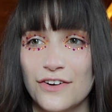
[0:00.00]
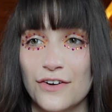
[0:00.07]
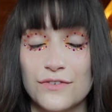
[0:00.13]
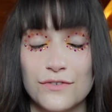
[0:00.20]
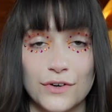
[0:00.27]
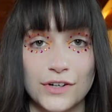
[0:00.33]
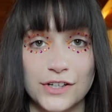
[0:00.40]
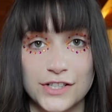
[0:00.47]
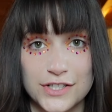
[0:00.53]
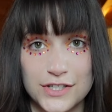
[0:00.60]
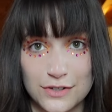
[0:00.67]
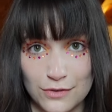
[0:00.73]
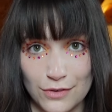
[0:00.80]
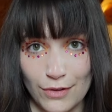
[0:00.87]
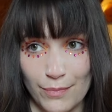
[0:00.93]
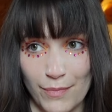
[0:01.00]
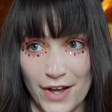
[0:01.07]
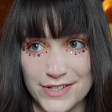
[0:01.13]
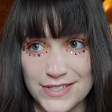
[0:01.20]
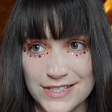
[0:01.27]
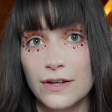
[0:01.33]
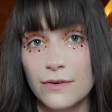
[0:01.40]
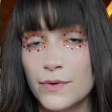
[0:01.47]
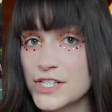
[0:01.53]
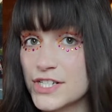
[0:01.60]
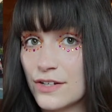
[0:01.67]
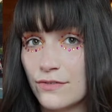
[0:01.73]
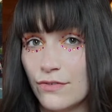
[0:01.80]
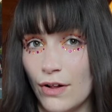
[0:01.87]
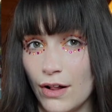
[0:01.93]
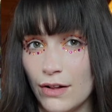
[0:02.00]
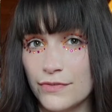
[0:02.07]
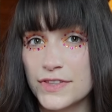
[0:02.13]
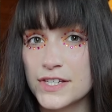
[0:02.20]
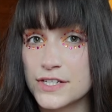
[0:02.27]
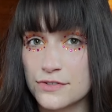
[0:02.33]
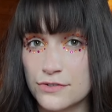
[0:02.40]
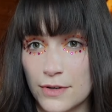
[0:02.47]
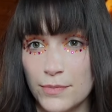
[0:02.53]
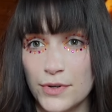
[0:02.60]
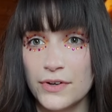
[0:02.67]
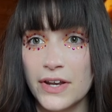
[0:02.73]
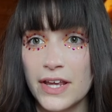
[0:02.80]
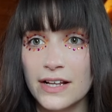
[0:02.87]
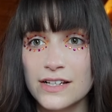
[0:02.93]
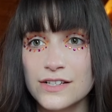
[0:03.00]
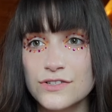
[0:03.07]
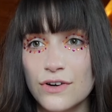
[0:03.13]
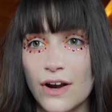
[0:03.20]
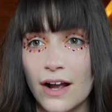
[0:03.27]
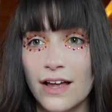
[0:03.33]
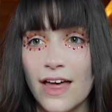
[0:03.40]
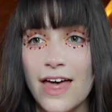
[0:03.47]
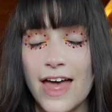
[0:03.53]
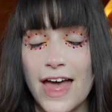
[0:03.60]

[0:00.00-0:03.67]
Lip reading: converted school bus, which involved distributing the drug